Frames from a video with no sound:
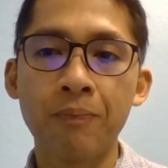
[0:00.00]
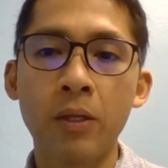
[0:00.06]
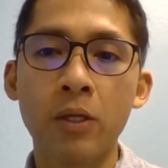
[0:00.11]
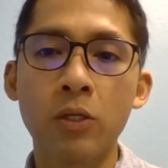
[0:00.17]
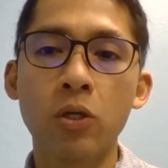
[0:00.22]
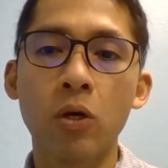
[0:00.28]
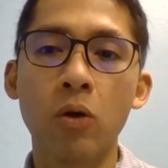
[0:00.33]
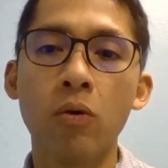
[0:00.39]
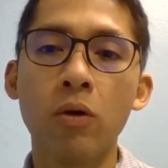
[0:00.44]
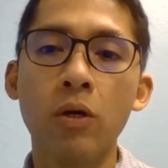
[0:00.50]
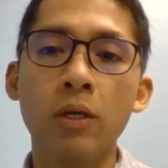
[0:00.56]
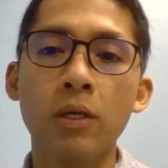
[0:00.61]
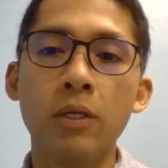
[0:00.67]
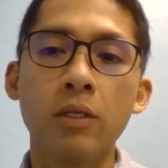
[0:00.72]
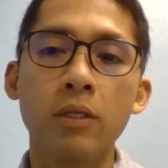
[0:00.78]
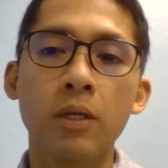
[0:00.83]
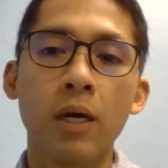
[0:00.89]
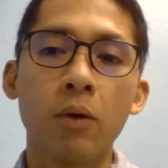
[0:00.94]
So,
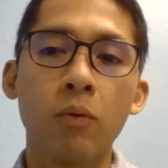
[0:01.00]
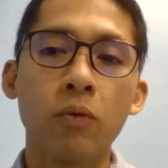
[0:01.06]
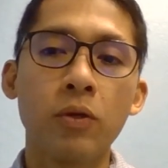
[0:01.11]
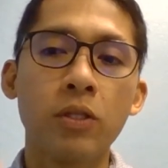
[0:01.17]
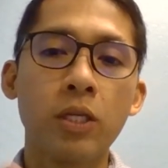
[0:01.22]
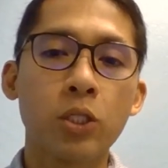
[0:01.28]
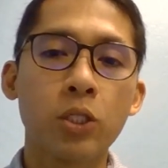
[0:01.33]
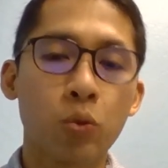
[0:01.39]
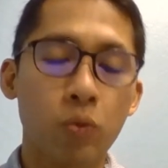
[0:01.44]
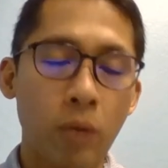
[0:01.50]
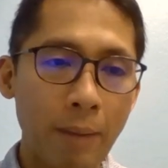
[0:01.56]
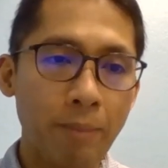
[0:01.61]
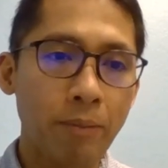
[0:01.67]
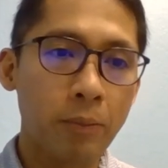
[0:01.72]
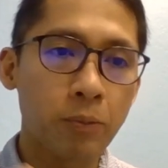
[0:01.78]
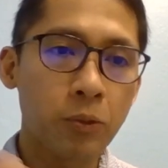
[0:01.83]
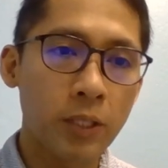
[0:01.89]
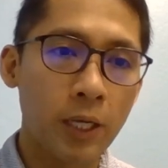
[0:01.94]
uh, with this wrap
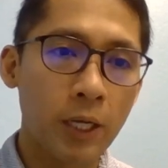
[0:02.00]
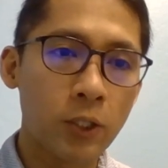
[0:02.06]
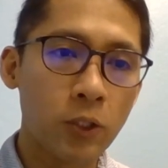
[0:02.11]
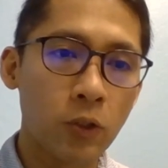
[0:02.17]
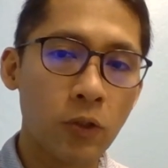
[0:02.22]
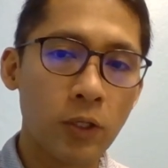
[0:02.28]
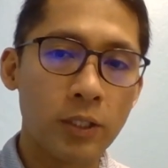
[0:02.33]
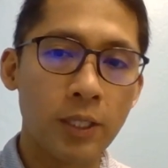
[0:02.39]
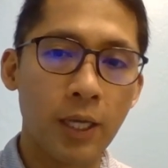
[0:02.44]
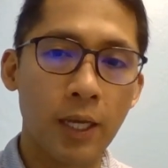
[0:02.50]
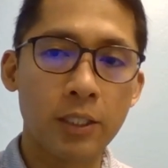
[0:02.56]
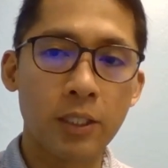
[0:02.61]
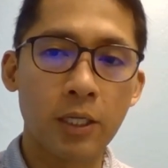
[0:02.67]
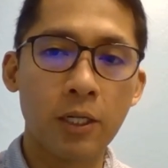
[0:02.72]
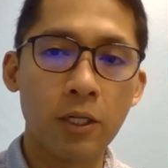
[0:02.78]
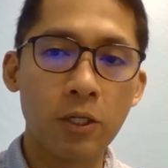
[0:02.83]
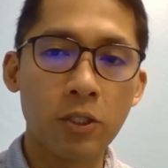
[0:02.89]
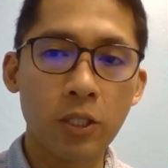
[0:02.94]
up schedule, it takes a
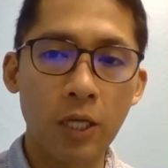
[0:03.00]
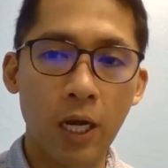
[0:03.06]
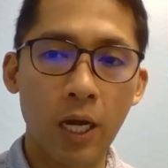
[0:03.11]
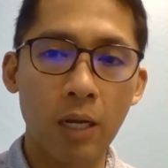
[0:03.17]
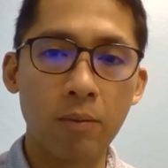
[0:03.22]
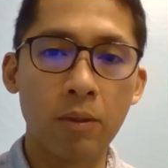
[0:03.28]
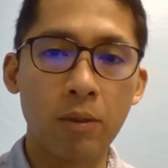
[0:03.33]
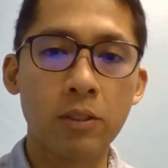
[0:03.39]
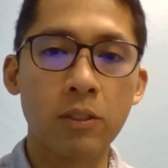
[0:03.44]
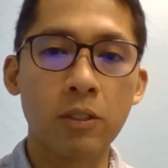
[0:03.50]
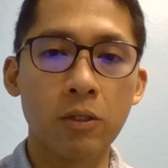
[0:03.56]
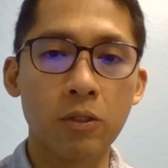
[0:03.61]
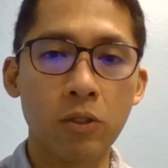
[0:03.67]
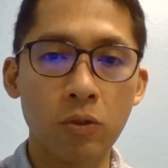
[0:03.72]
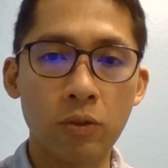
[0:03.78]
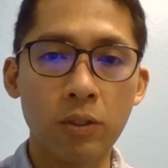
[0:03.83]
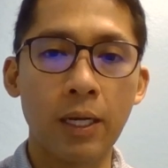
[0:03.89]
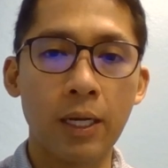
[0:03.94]
little time until
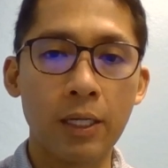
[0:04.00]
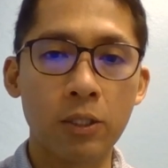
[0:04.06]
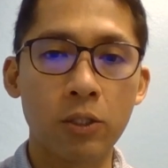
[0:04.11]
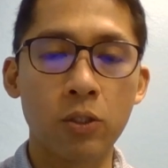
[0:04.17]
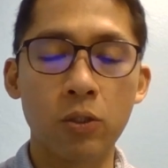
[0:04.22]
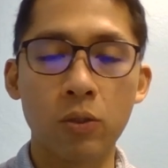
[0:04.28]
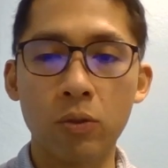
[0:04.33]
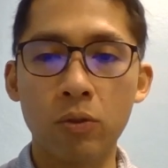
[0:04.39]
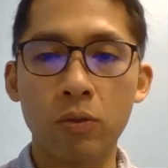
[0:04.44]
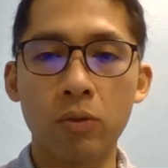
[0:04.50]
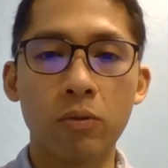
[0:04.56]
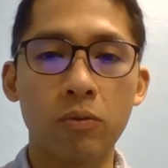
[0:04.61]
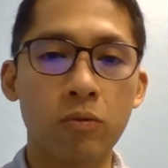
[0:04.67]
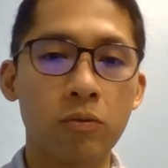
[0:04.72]
you get to